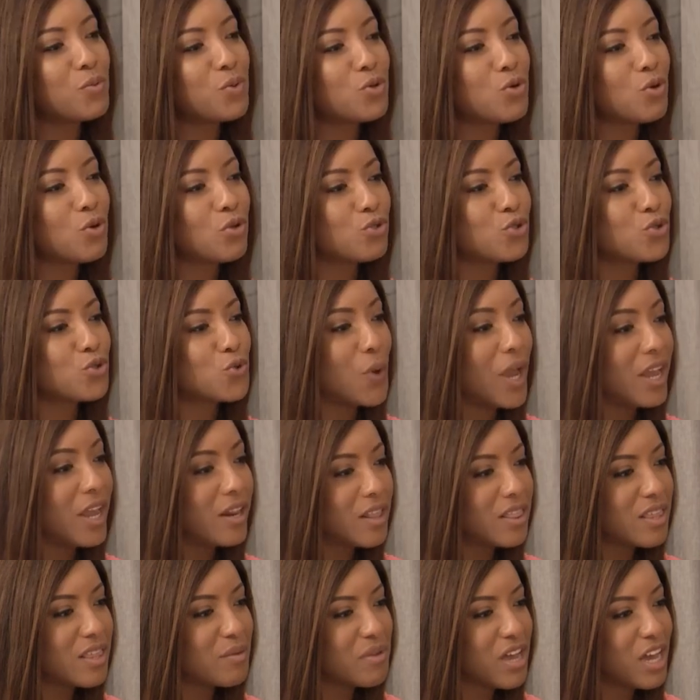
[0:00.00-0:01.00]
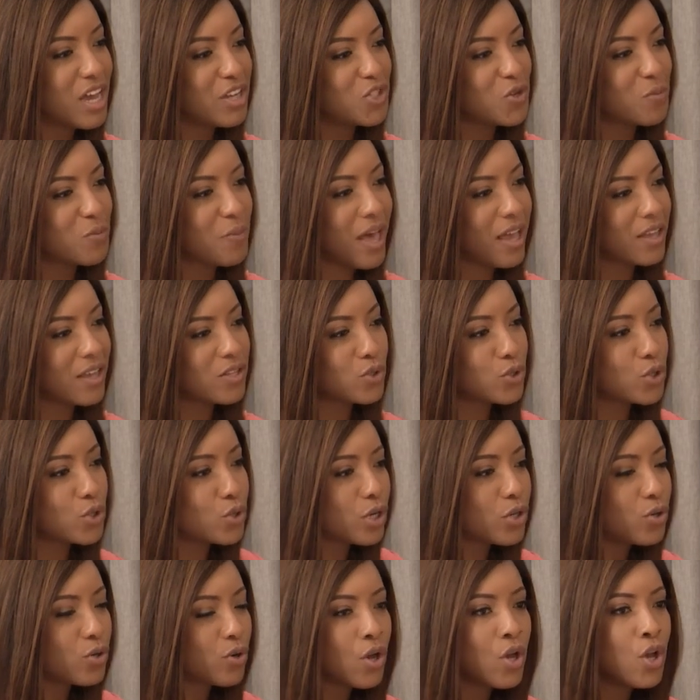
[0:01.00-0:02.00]
will not do anything behind your back. So you
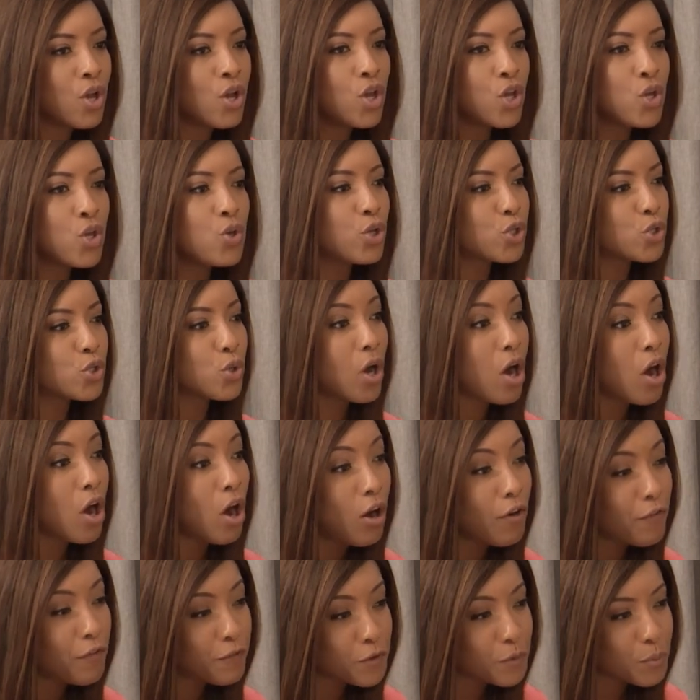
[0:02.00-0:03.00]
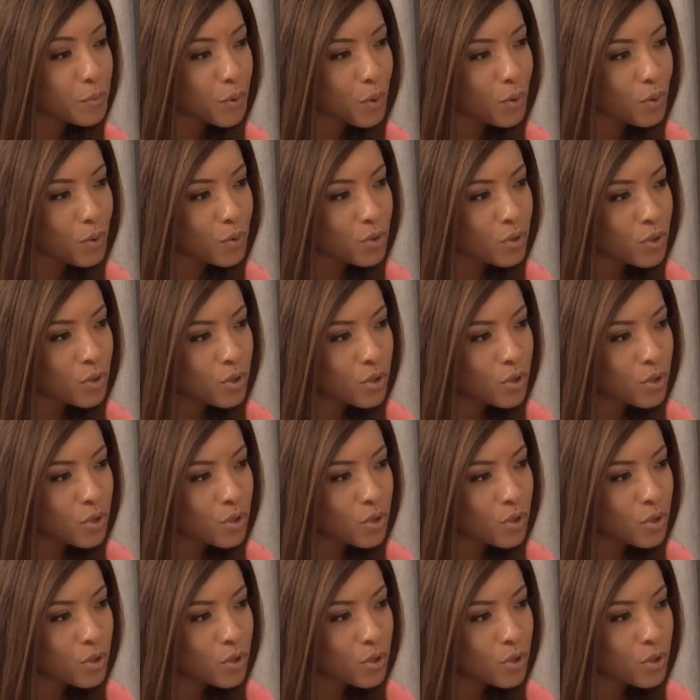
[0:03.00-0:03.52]
are not, you're so comfortable.